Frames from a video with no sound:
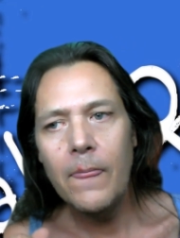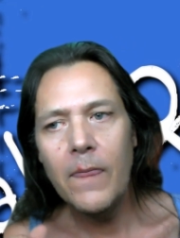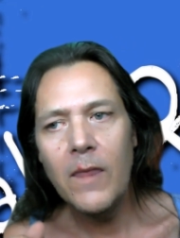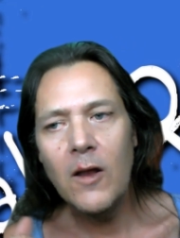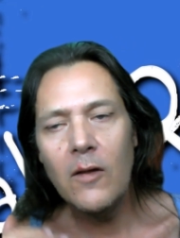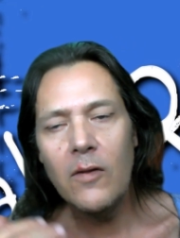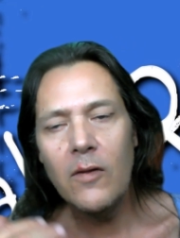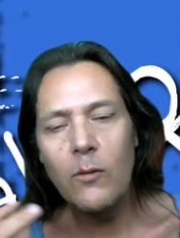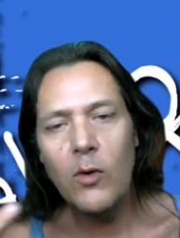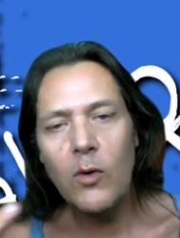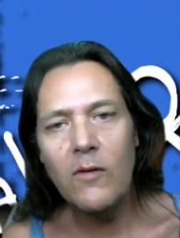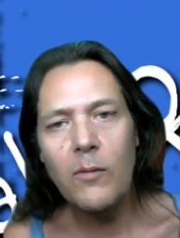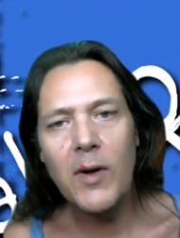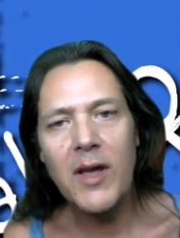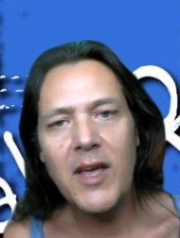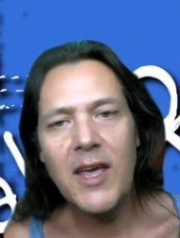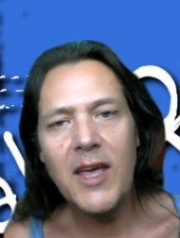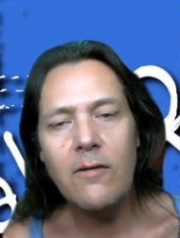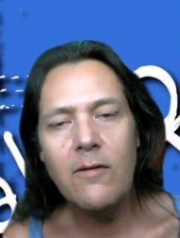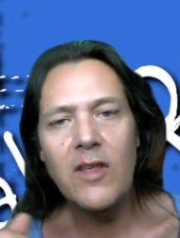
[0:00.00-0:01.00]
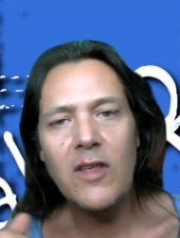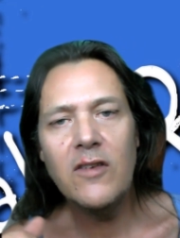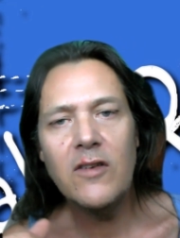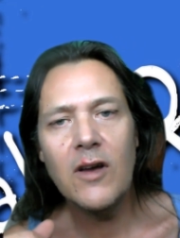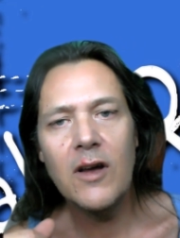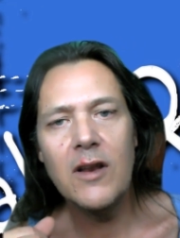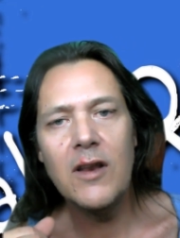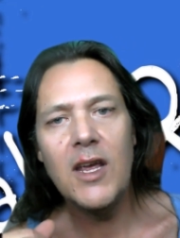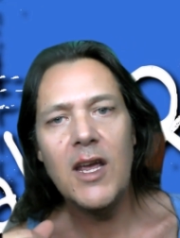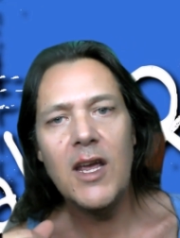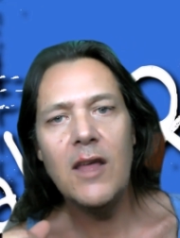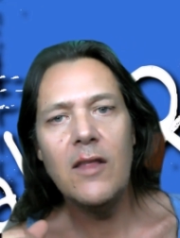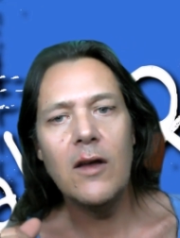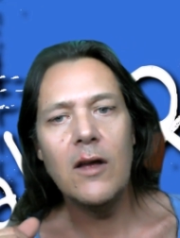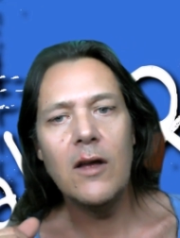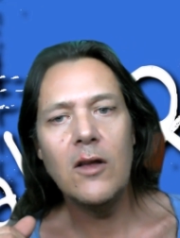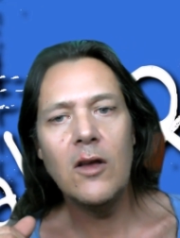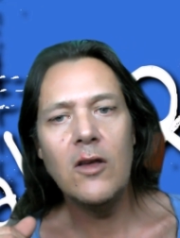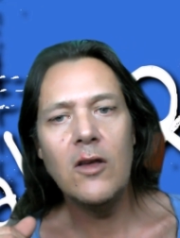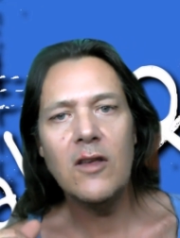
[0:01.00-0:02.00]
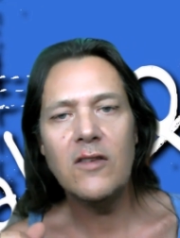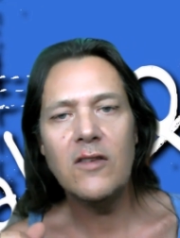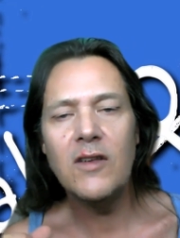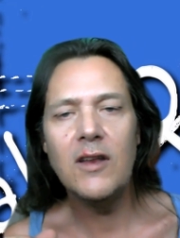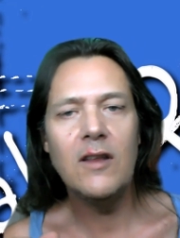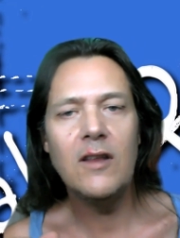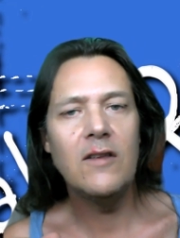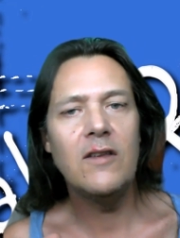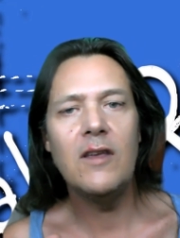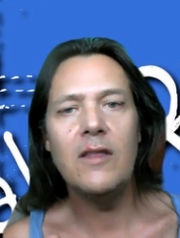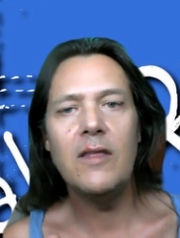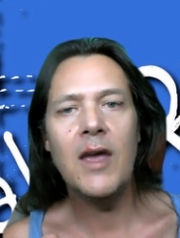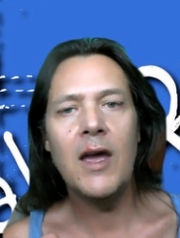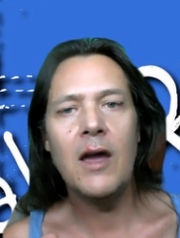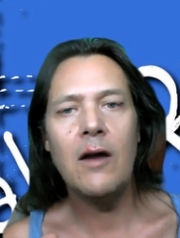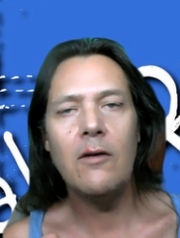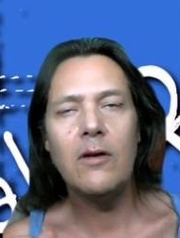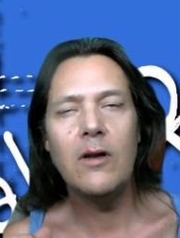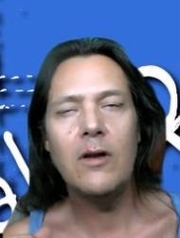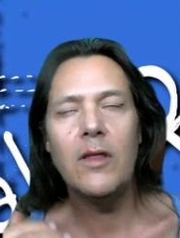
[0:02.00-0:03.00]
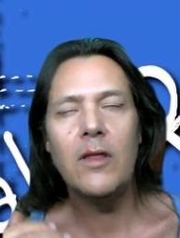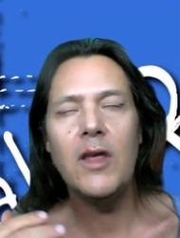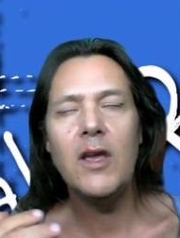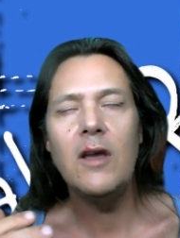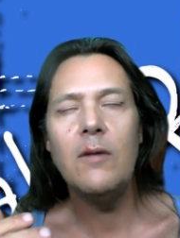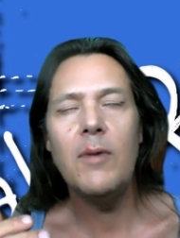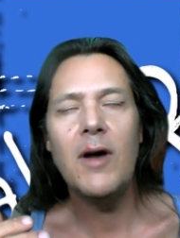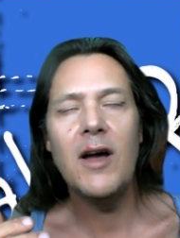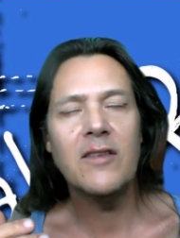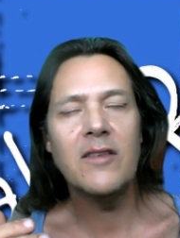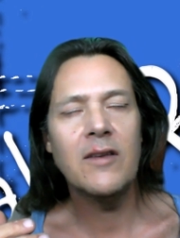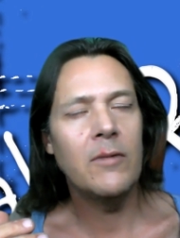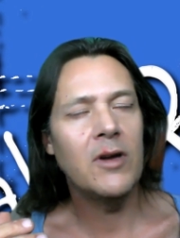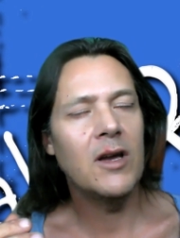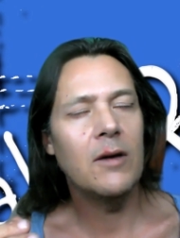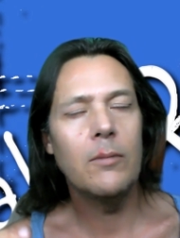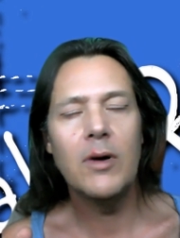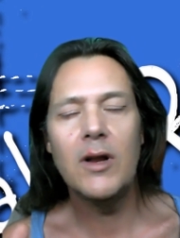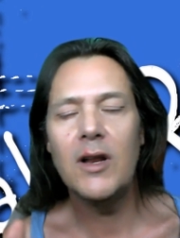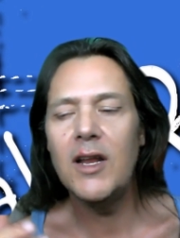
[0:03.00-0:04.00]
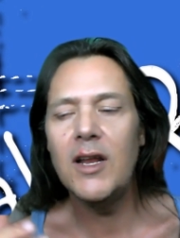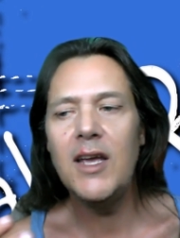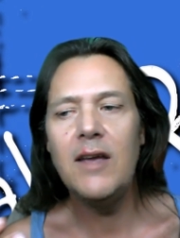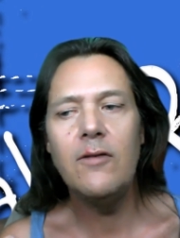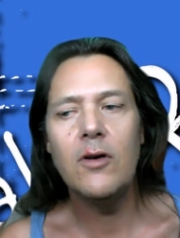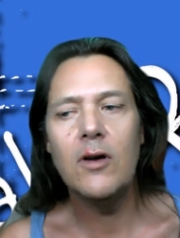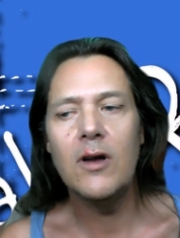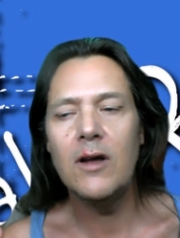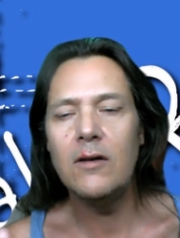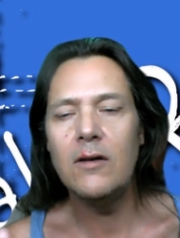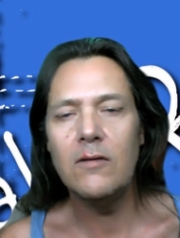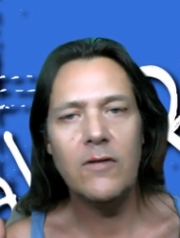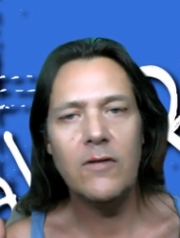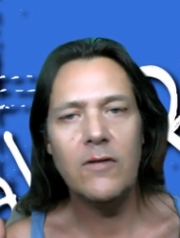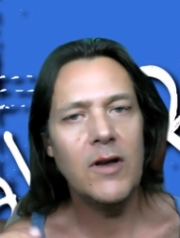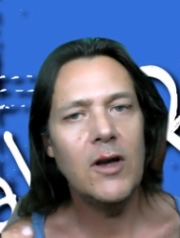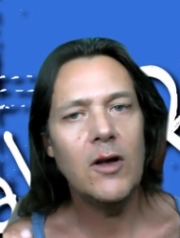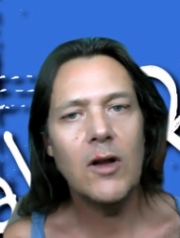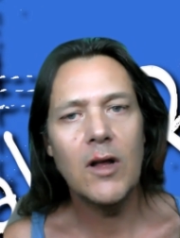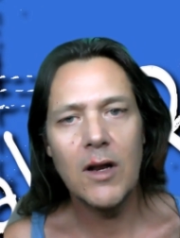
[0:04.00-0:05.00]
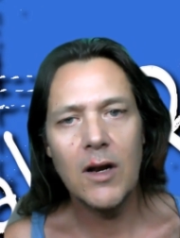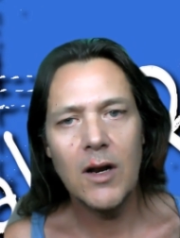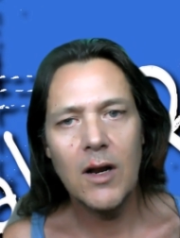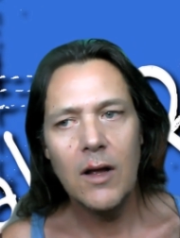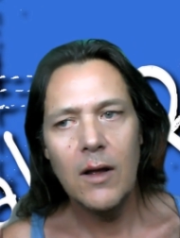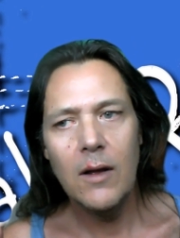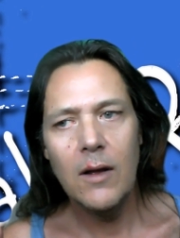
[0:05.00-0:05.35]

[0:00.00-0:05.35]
you know, we've been given this idea that you just need to sit there and think about something and believe it and feel it.